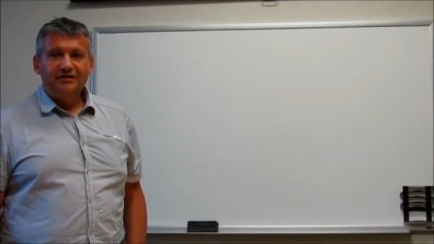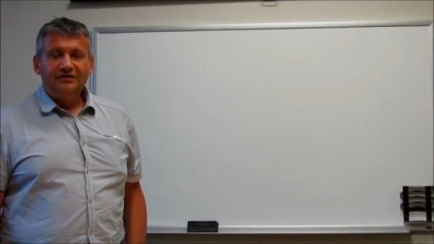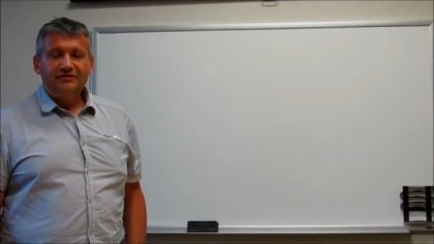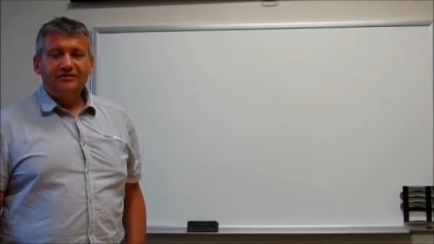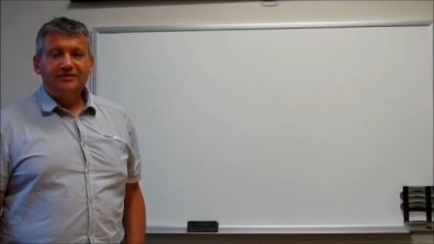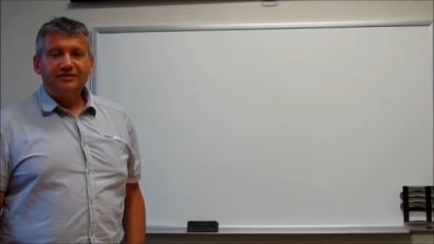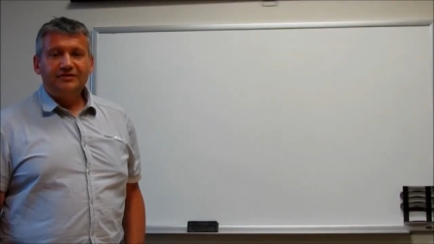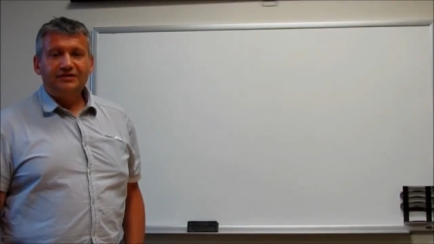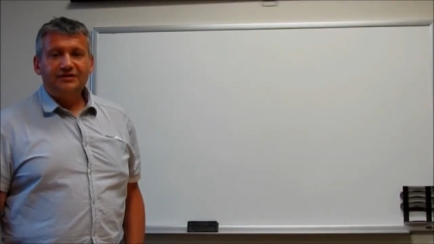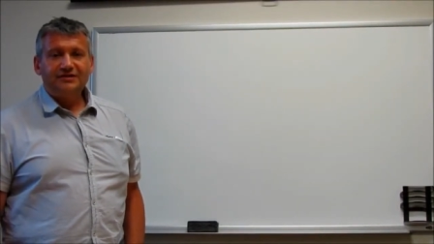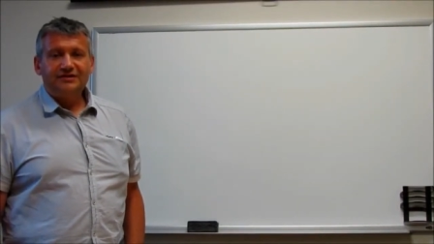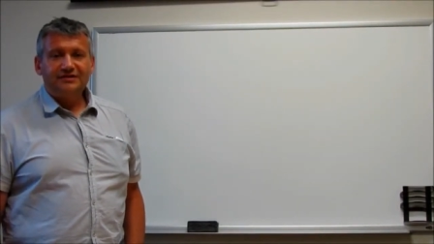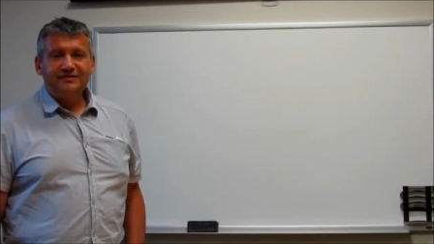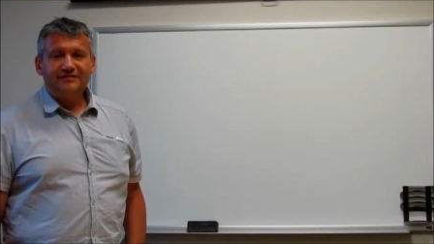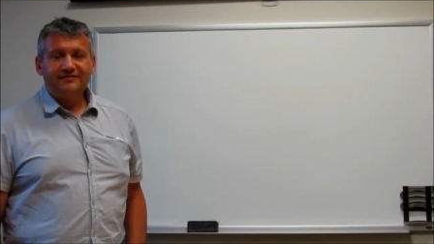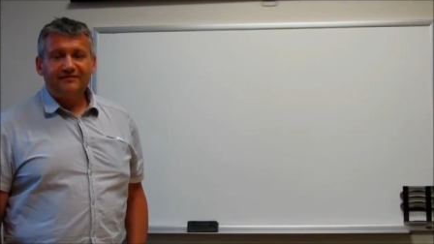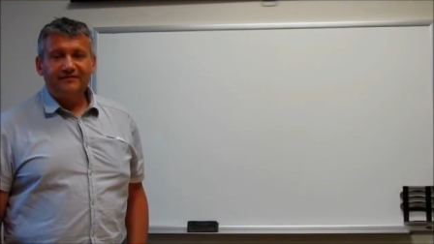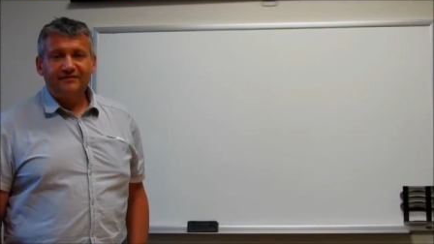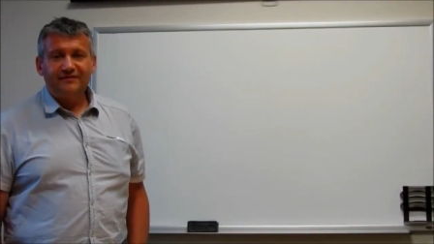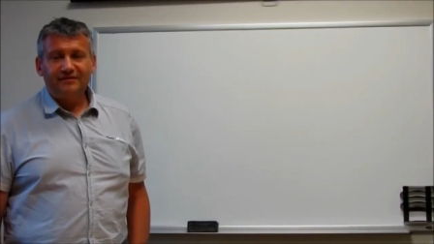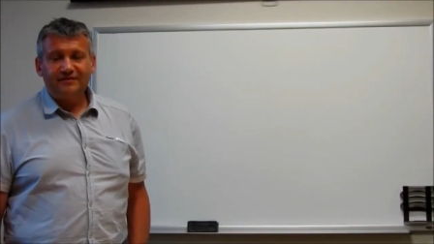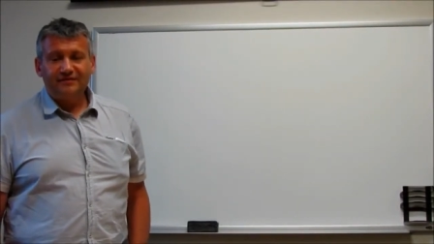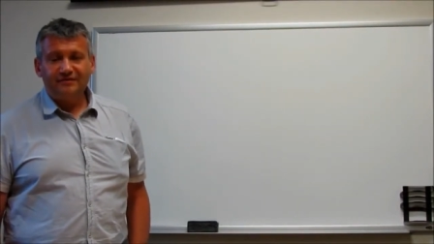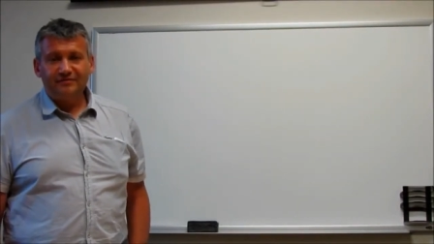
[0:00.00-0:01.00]
This is a
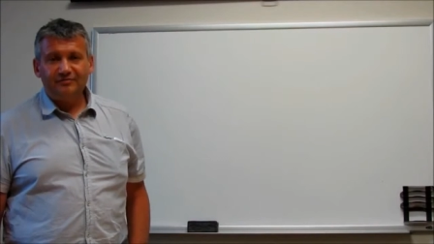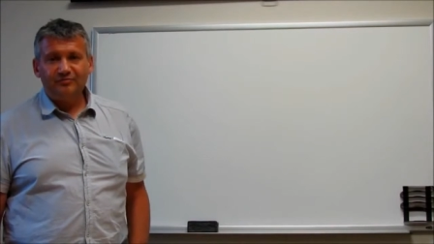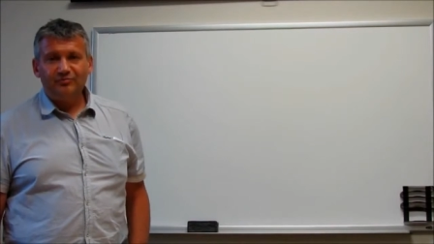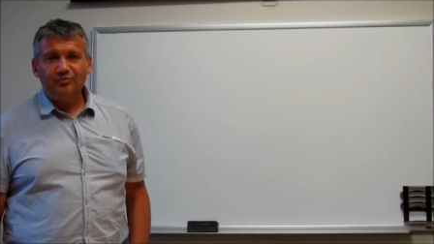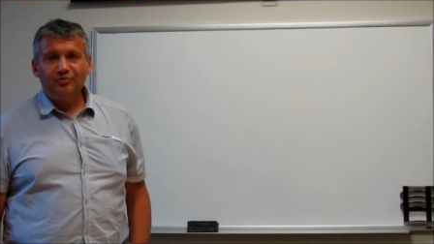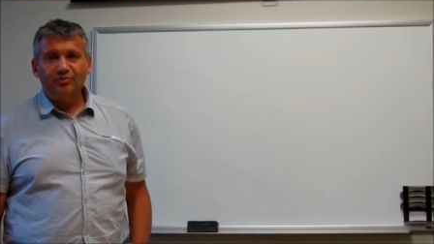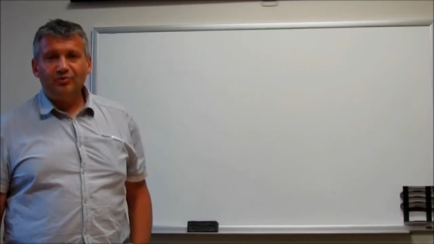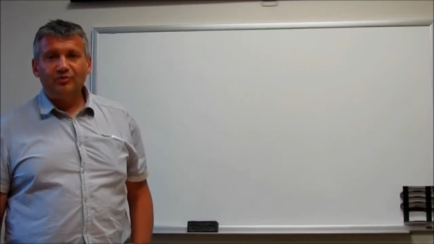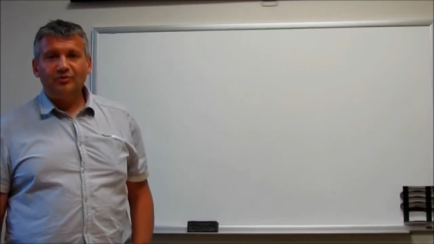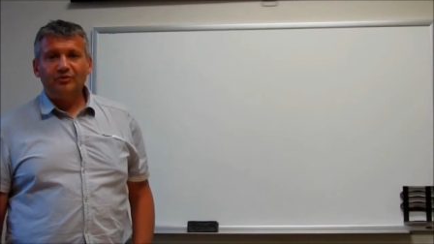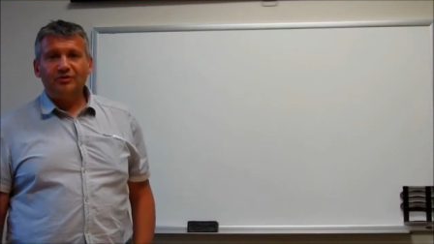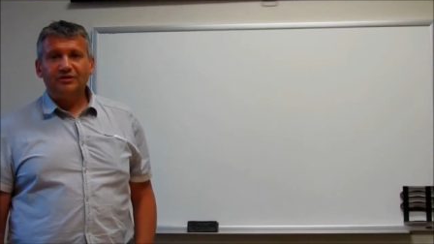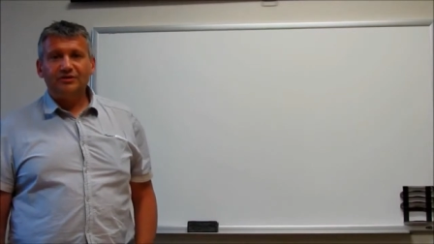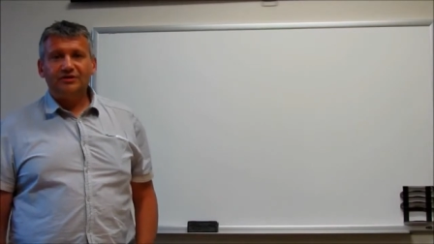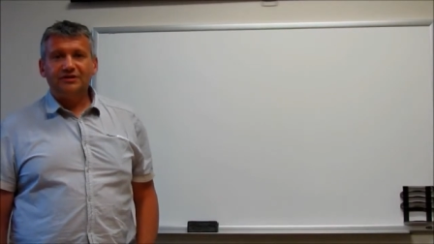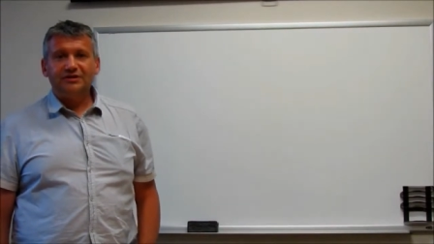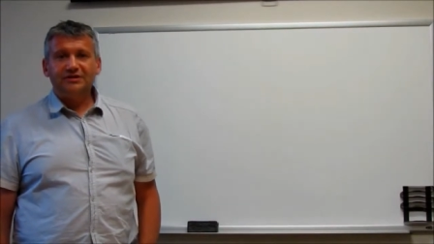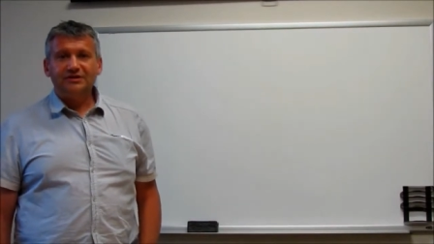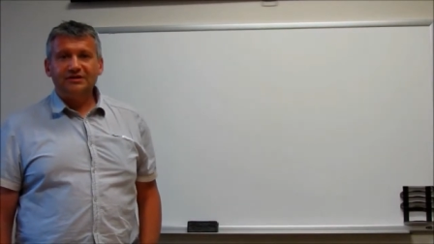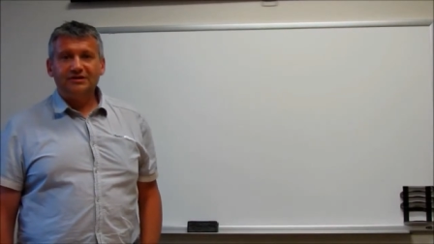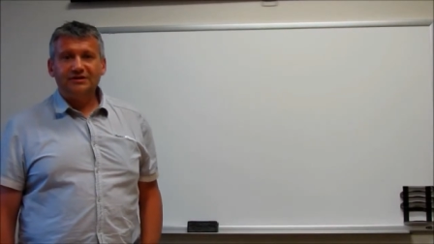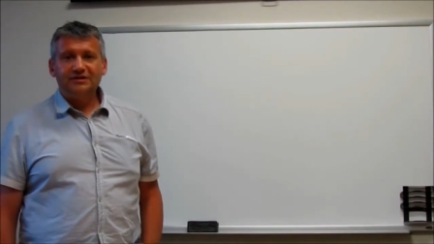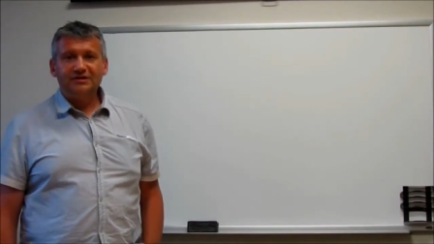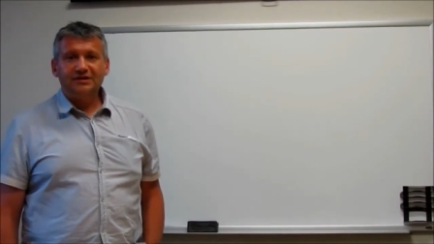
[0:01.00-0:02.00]
very
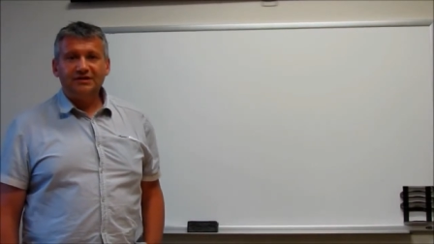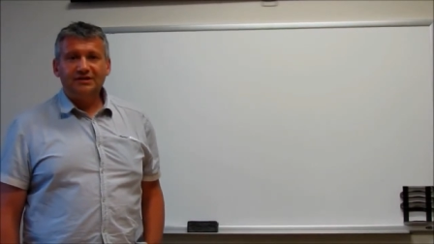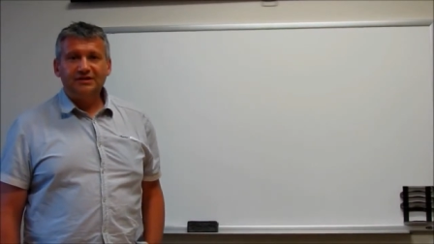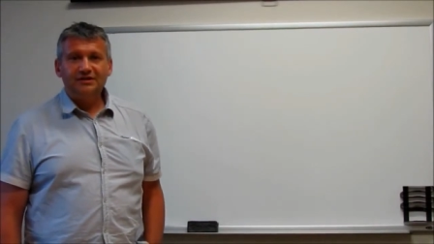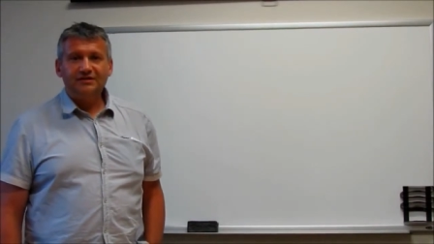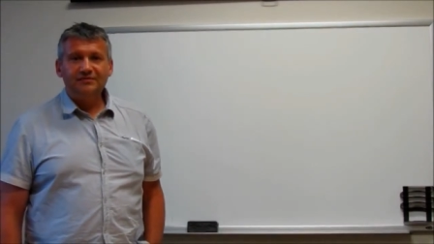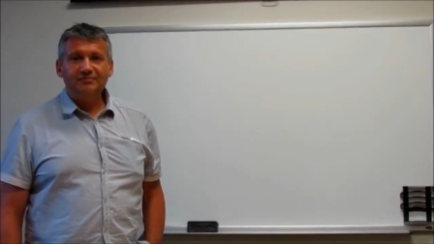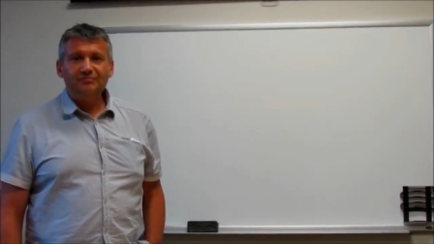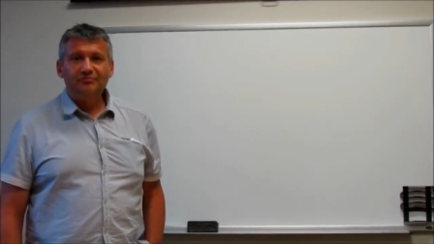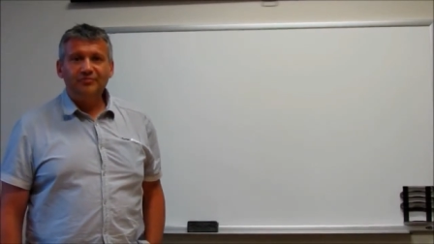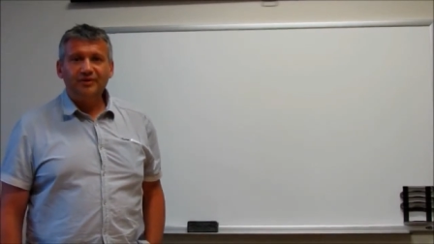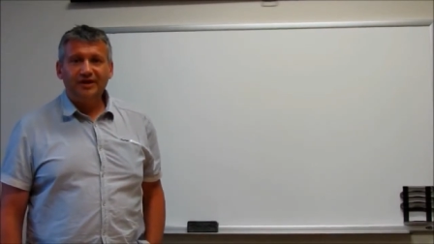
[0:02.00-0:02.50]
important and